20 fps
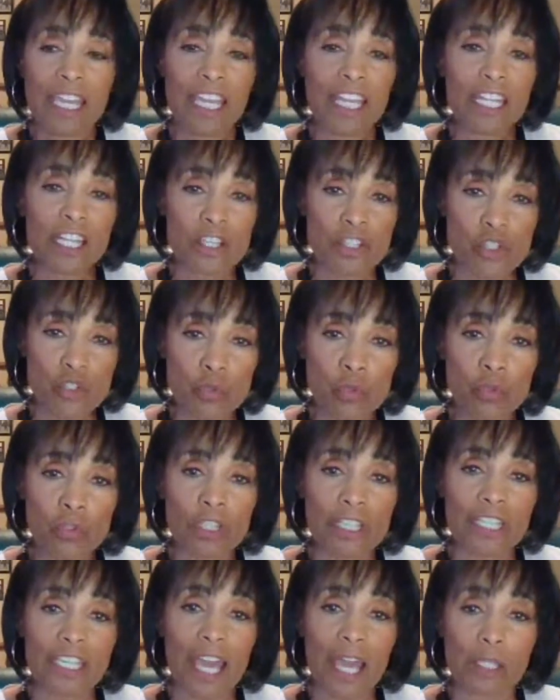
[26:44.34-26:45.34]
It has
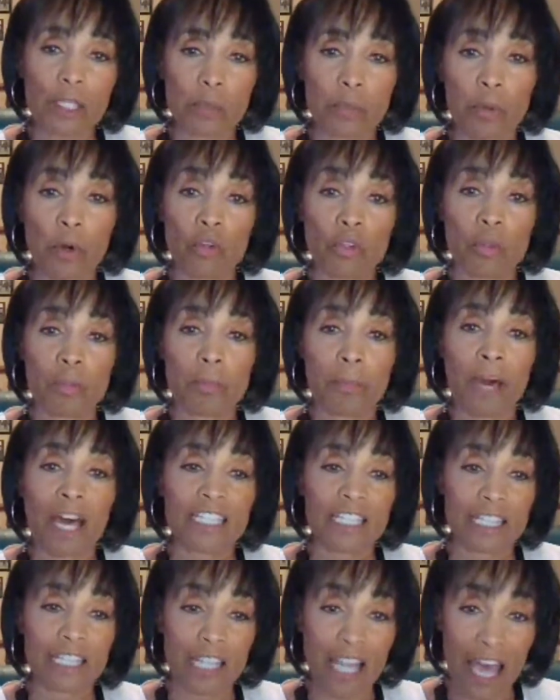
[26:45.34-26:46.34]
truly catapulted
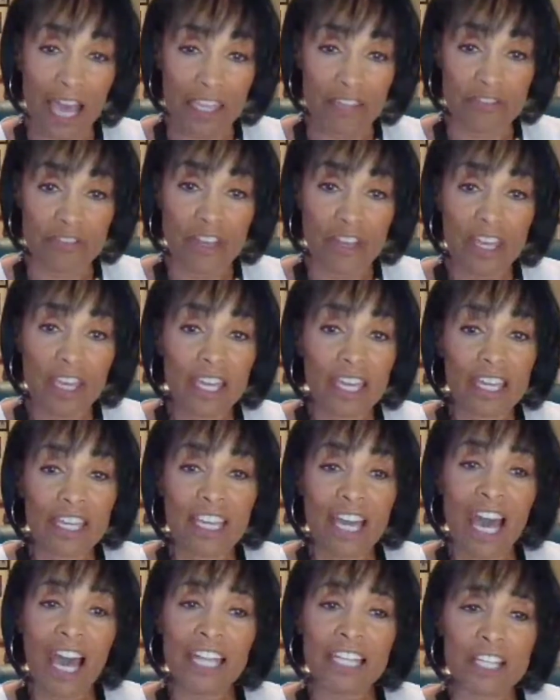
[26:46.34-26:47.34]
my life.
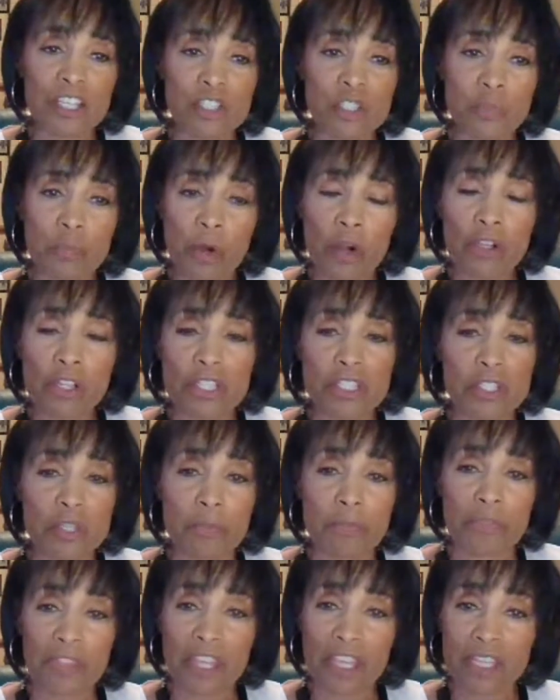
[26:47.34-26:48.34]
God has spoken
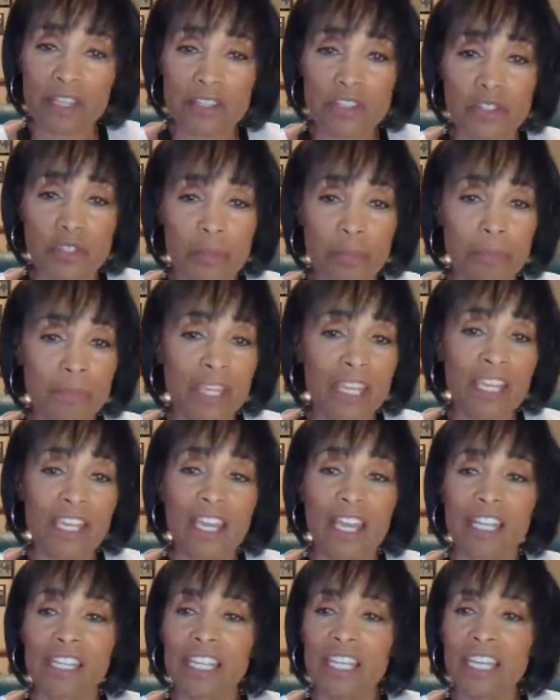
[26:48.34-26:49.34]
some things to
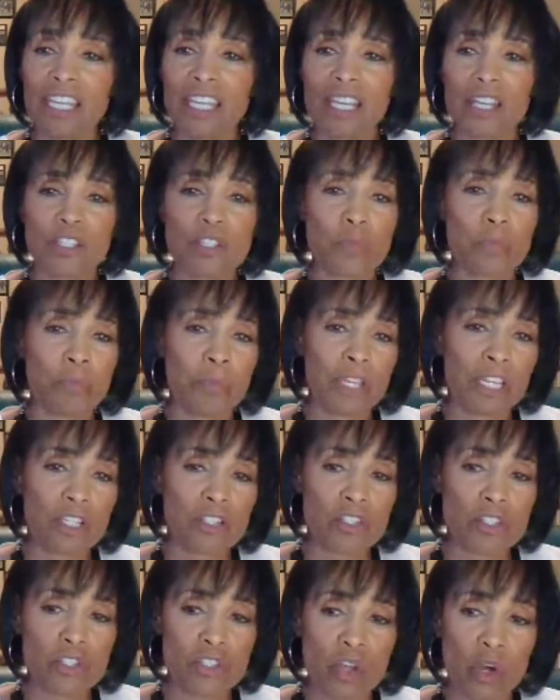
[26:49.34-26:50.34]
me and he has
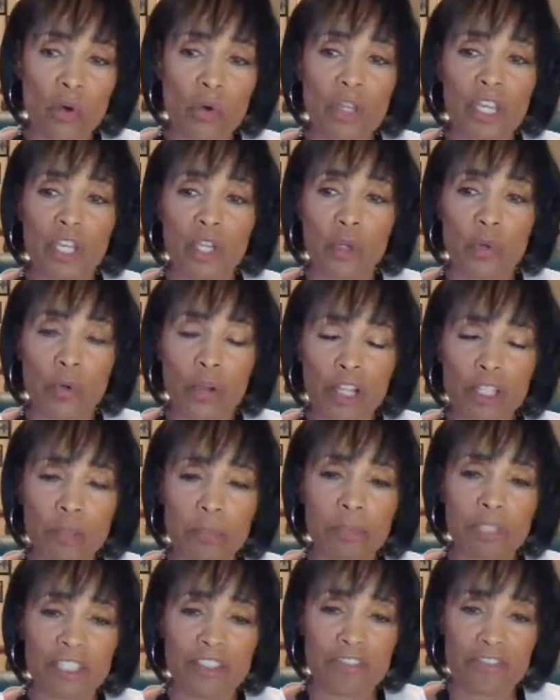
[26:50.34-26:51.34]
been so
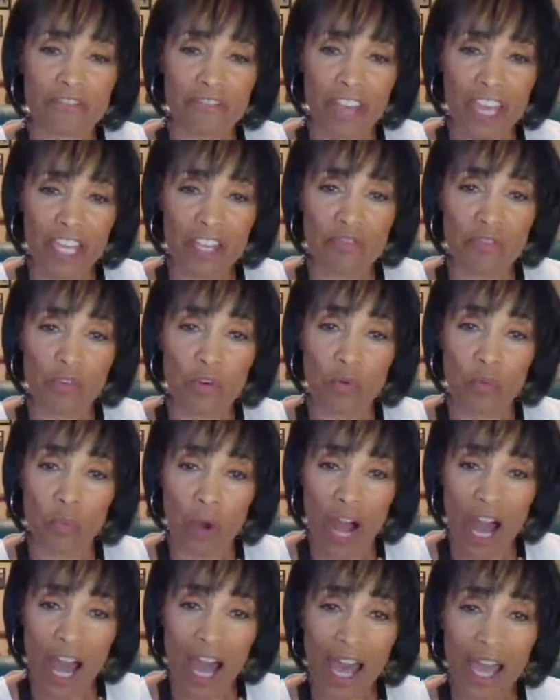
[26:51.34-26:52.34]
incredibly faithful.
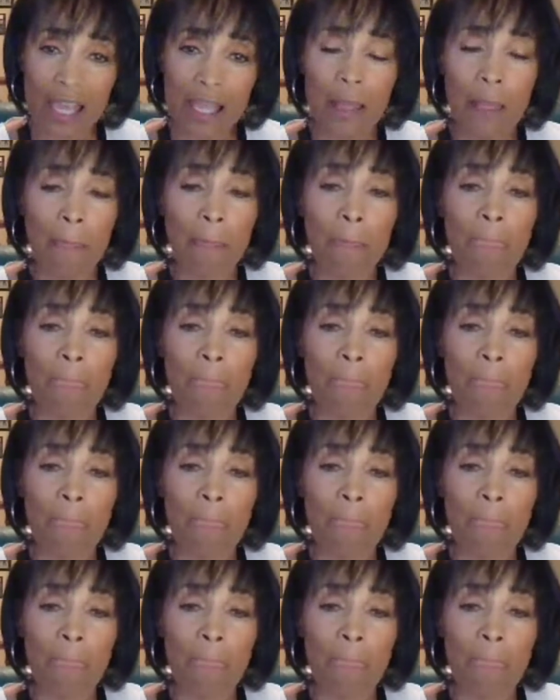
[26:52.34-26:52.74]
Why?